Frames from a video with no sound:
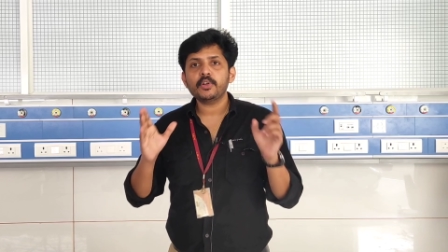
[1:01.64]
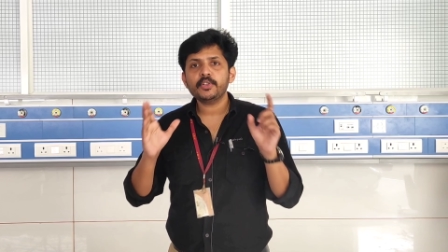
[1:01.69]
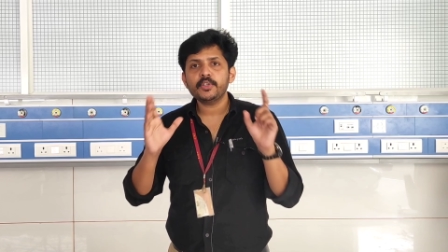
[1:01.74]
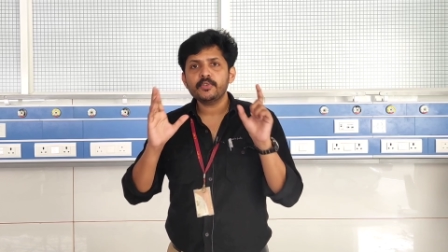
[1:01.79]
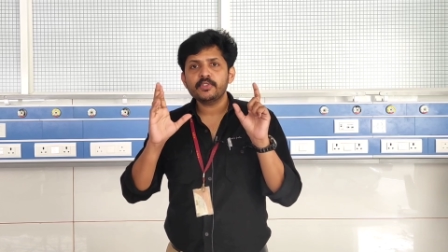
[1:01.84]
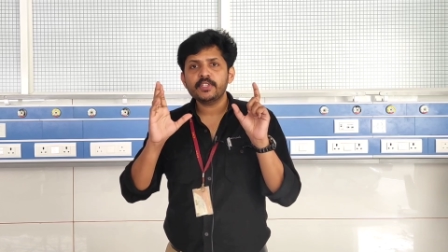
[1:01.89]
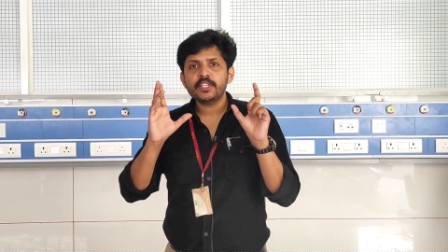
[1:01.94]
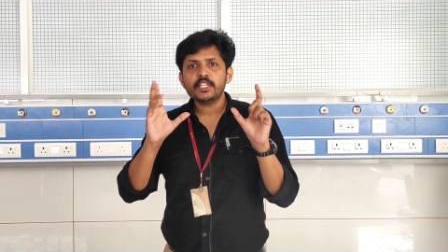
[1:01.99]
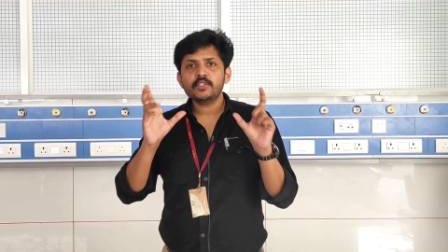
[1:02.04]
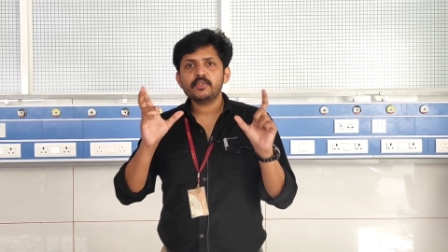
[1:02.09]
what
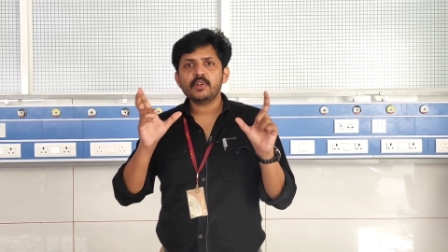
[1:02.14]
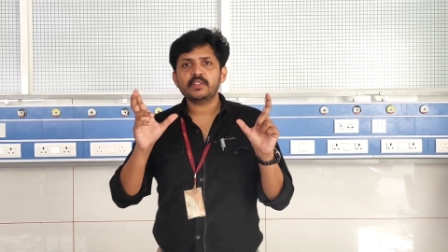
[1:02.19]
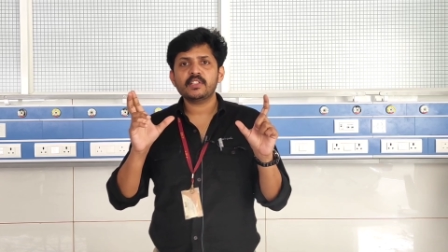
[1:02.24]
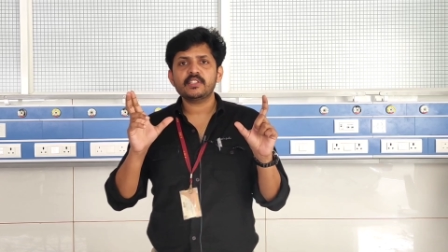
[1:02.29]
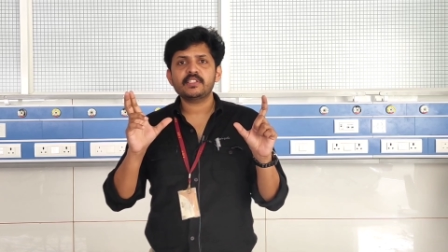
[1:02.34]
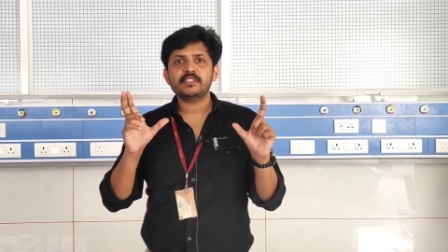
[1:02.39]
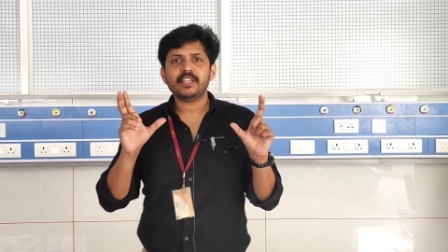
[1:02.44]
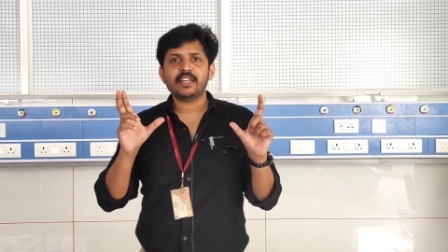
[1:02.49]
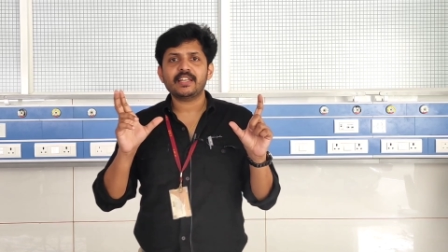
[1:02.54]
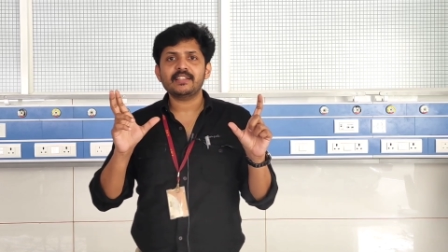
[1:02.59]
you need to
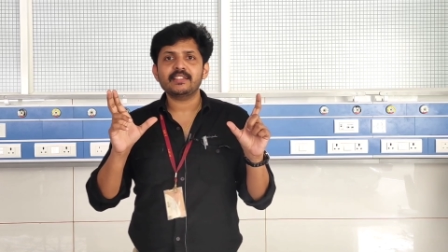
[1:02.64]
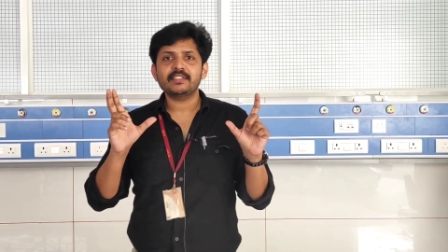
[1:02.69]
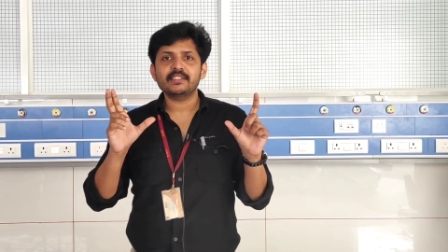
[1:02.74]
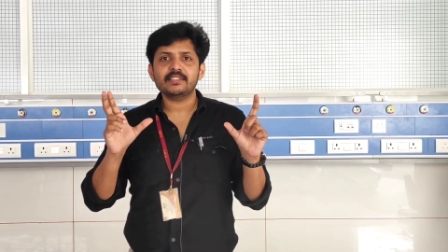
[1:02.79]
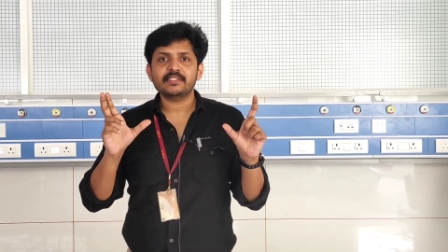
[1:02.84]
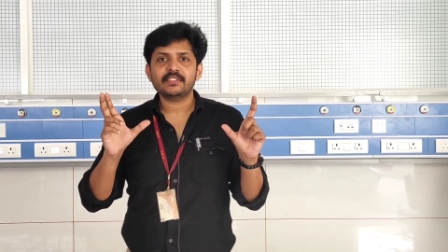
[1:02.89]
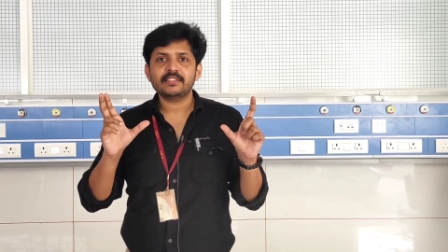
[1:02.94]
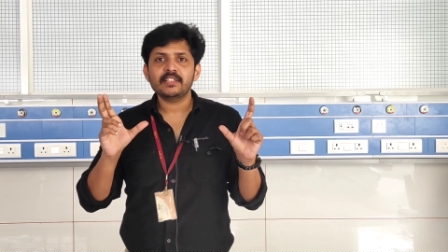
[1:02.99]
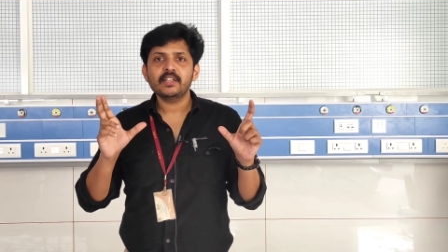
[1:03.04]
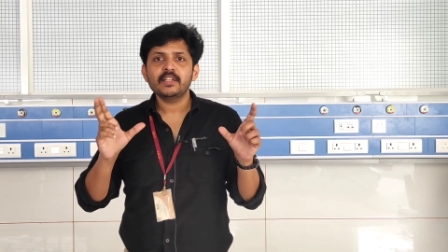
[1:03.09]
understand
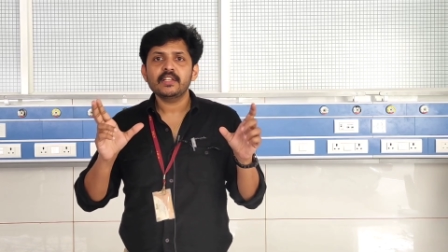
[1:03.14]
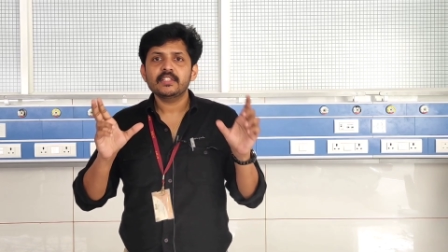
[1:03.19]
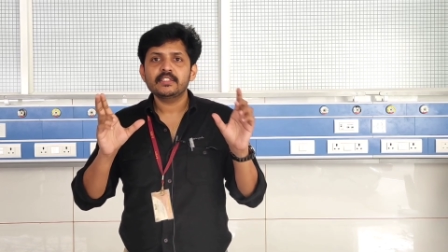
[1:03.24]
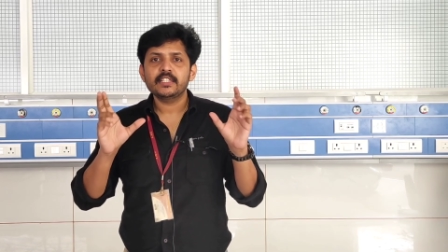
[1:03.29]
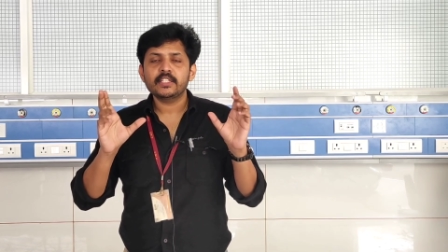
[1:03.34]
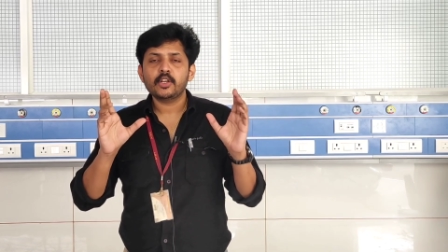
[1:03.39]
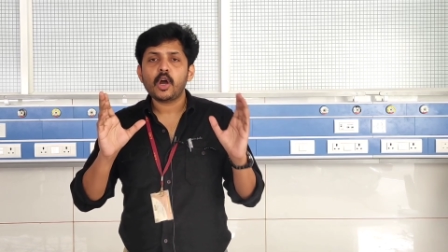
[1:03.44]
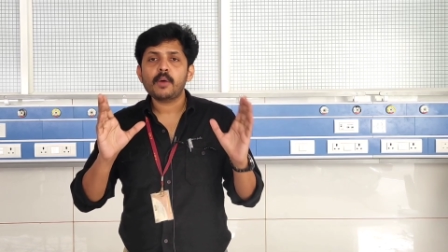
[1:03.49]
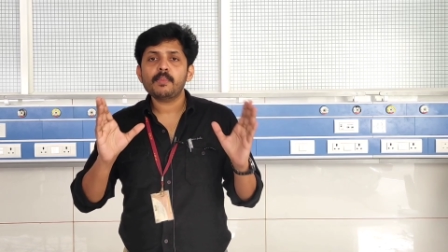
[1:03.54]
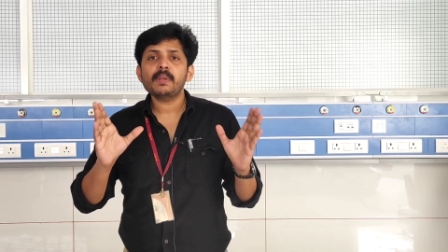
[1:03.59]
is
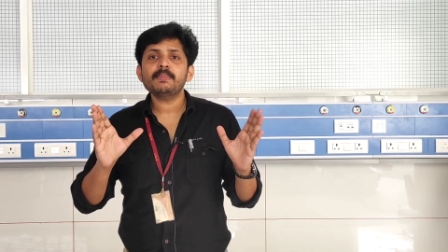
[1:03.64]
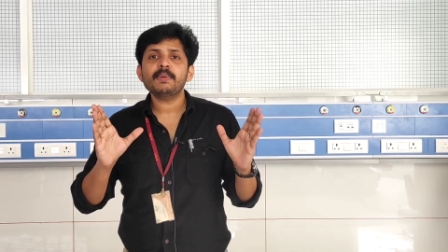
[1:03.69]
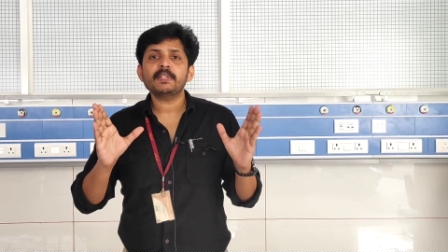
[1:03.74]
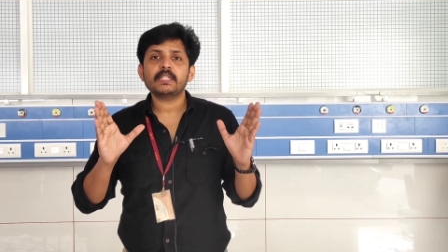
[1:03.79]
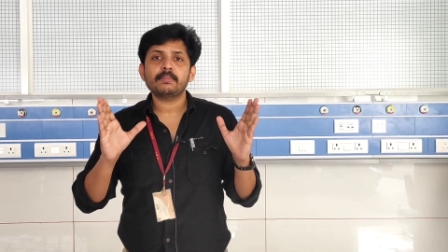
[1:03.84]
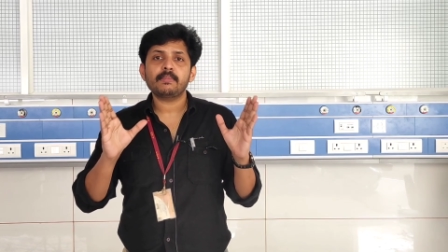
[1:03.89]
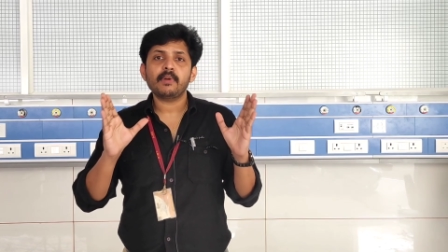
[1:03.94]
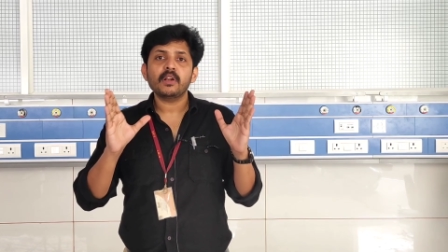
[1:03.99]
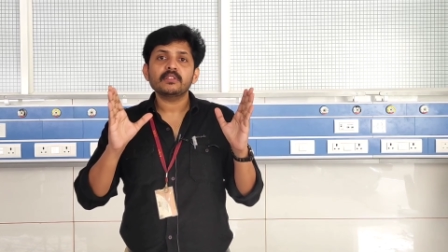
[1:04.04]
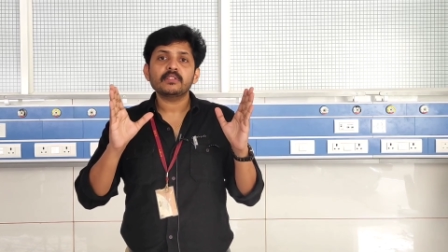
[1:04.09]
the normal
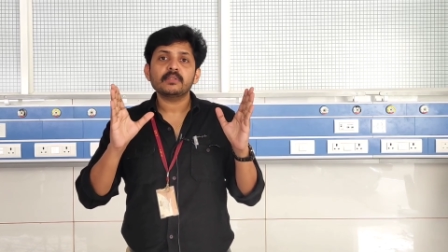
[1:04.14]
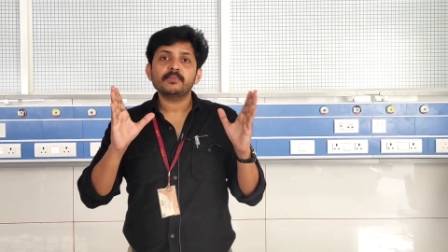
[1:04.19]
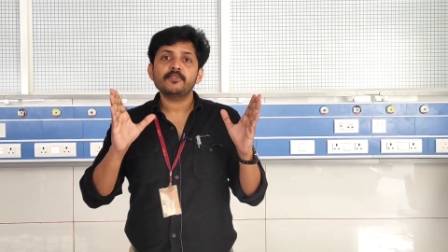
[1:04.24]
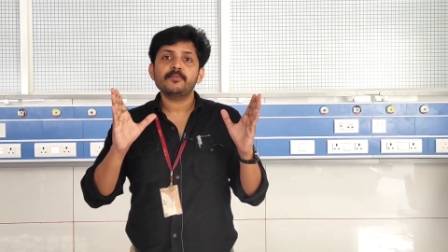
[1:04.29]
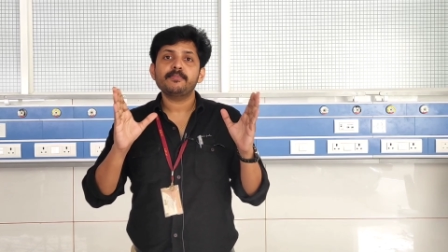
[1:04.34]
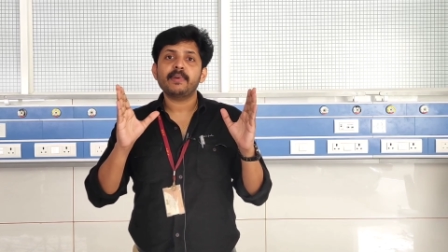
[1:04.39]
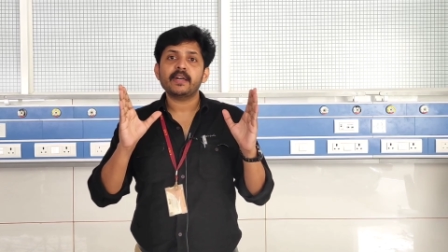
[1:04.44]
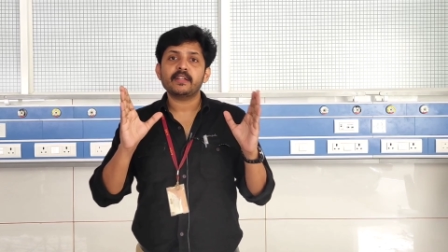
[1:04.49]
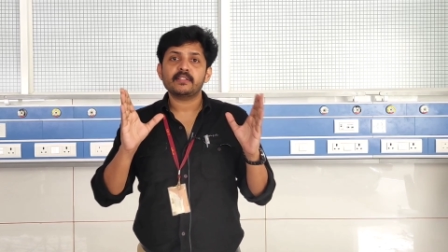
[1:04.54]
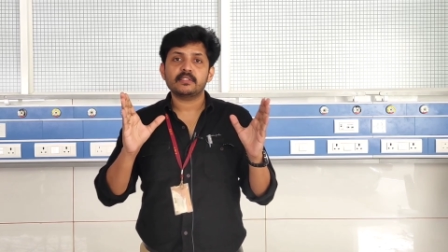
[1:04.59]
metabolism
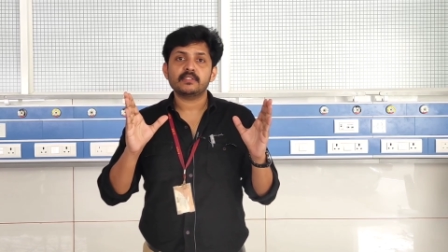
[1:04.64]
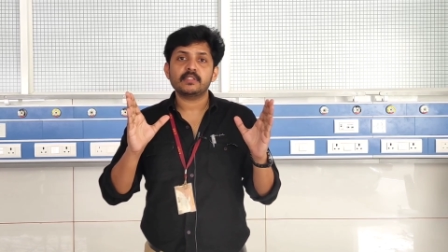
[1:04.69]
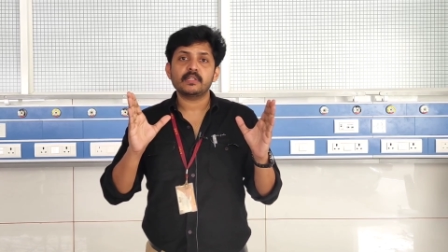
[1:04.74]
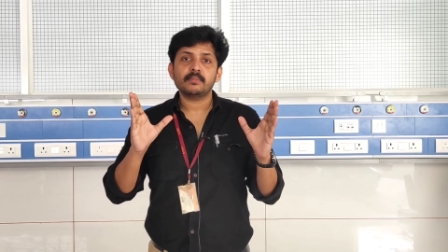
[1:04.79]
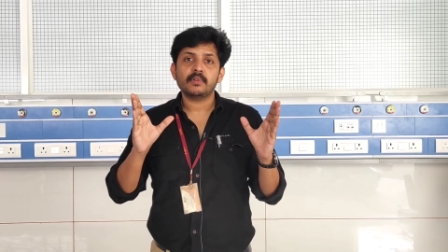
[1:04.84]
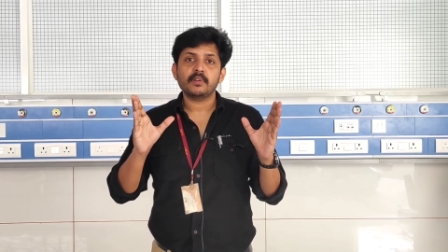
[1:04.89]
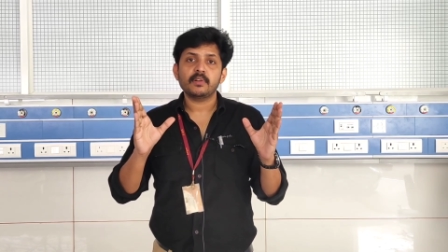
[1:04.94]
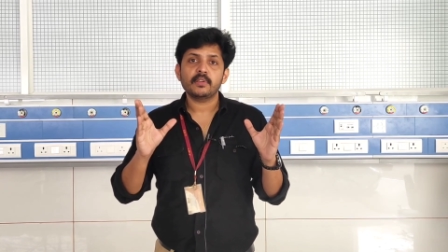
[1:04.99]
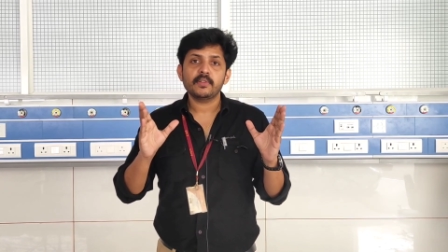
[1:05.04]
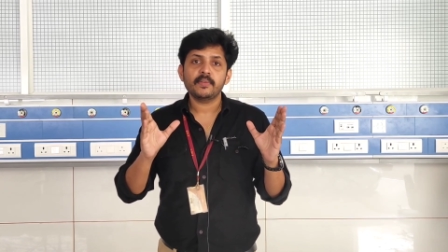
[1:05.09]
of
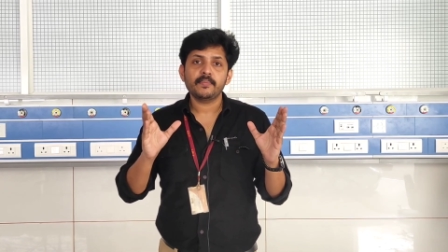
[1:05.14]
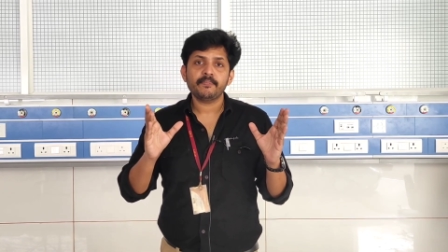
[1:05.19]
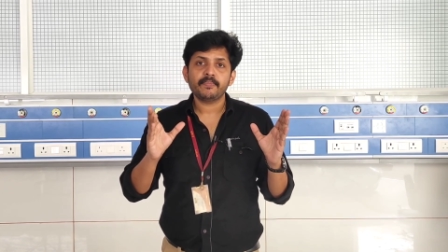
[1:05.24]
paracetamol.